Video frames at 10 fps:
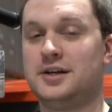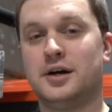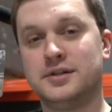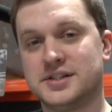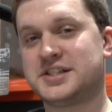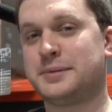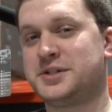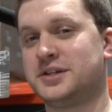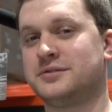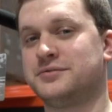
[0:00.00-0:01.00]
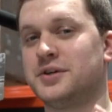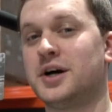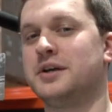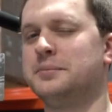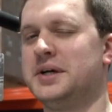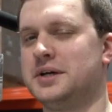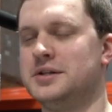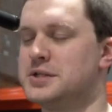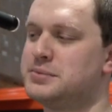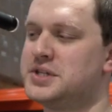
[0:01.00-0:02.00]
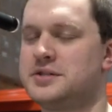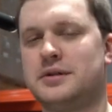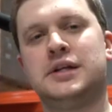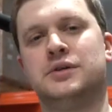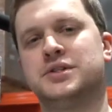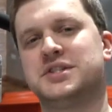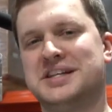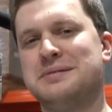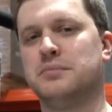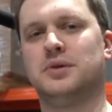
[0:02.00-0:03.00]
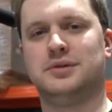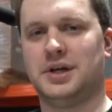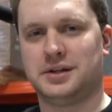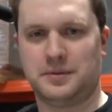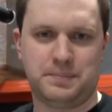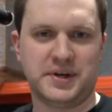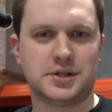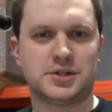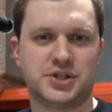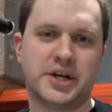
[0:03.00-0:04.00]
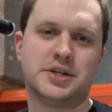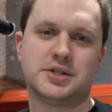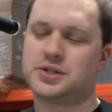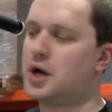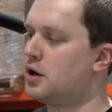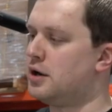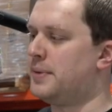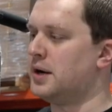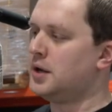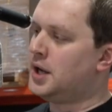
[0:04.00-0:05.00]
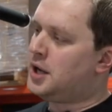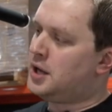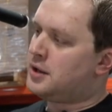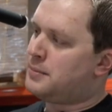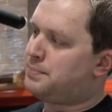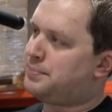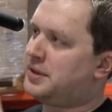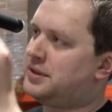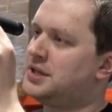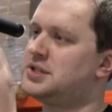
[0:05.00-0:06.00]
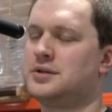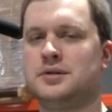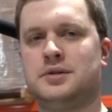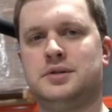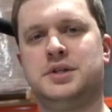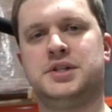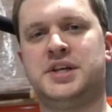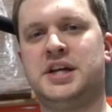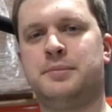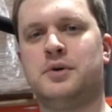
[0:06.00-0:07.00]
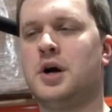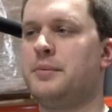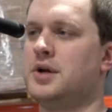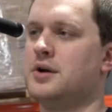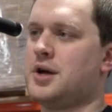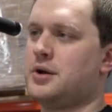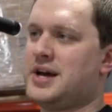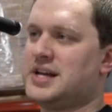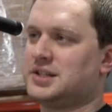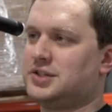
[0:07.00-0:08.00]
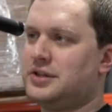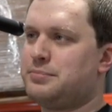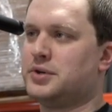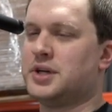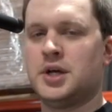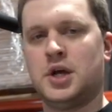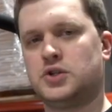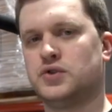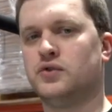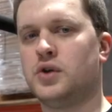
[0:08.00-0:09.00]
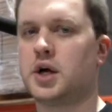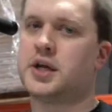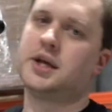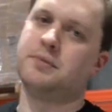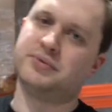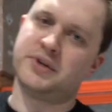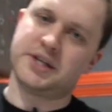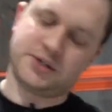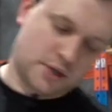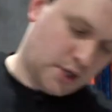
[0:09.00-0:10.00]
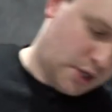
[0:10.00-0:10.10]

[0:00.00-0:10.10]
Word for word: On the subject of locking mechanisms, this might not seem like the biggest change to talk about, but this extendable arm here now has a clip on it to lock it in place.